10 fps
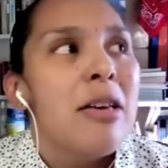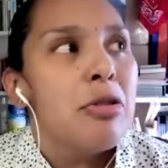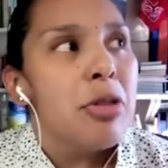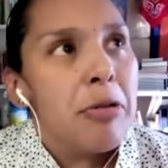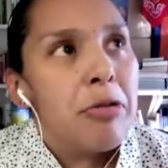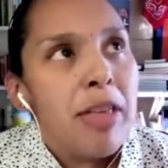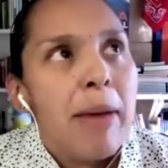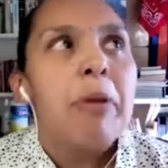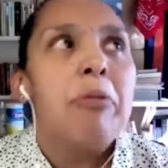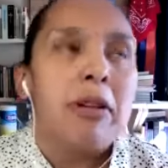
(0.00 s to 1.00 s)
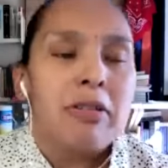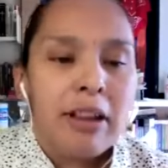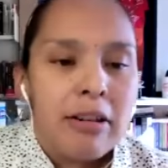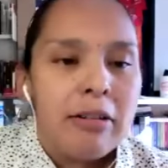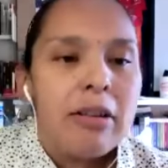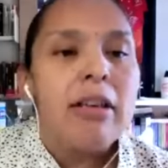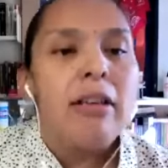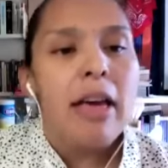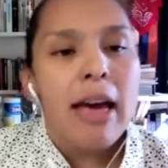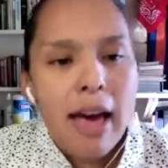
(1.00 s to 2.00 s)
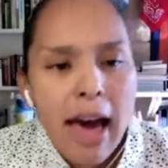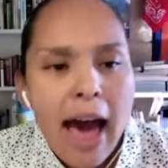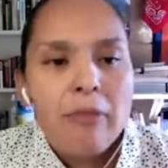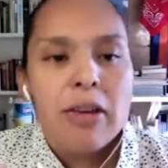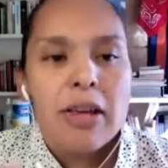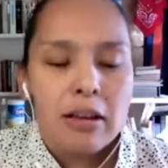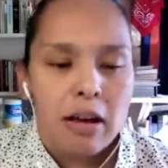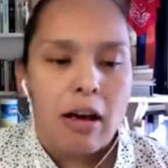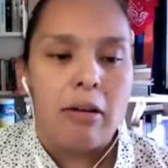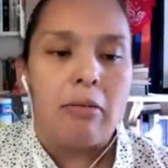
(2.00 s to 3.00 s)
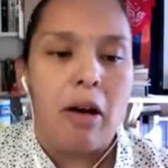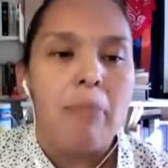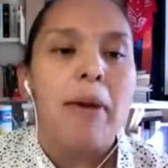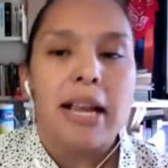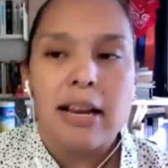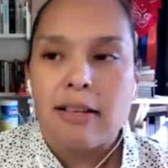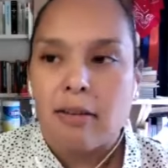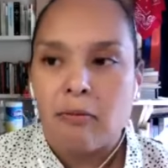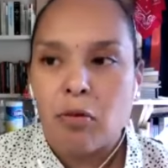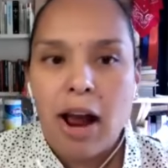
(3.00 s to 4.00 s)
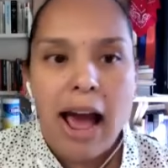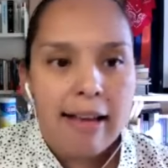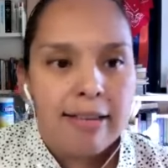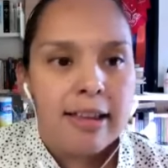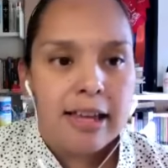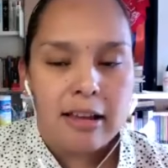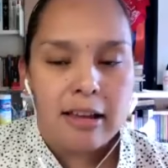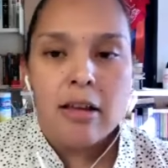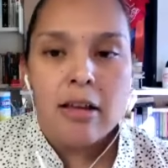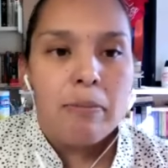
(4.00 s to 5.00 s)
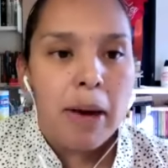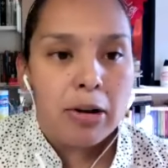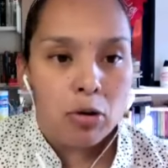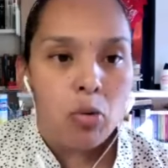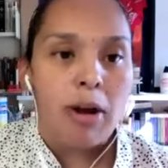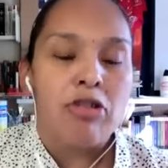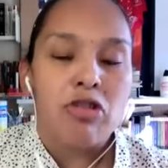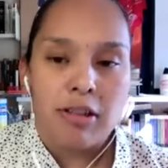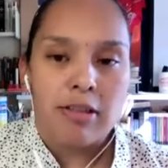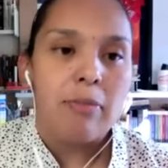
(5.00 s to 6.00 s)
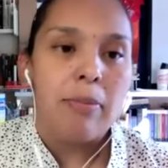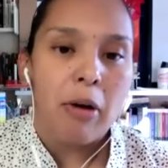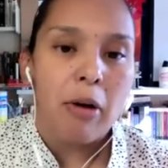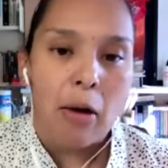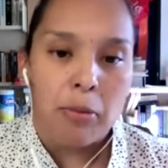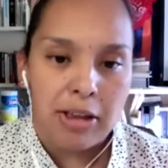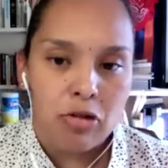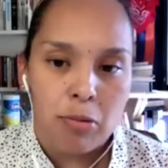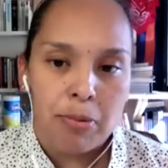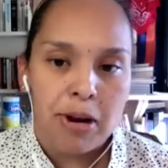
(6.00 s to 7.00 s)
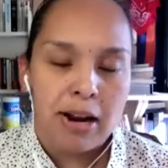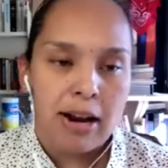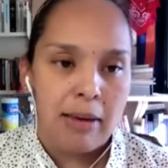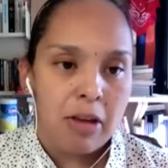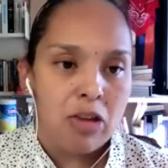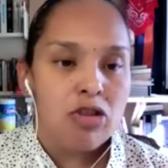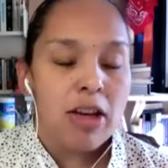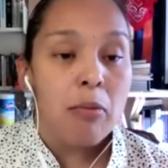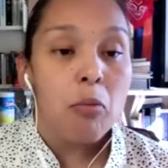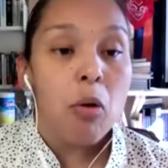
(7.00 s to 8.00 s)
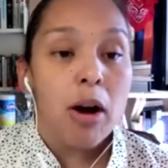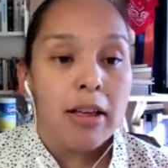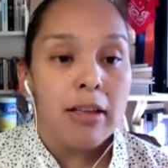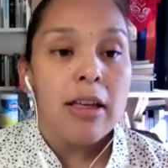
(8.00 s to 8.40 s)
there's that, but they're having a mechanism for asking better questions about how we interpret an image, and what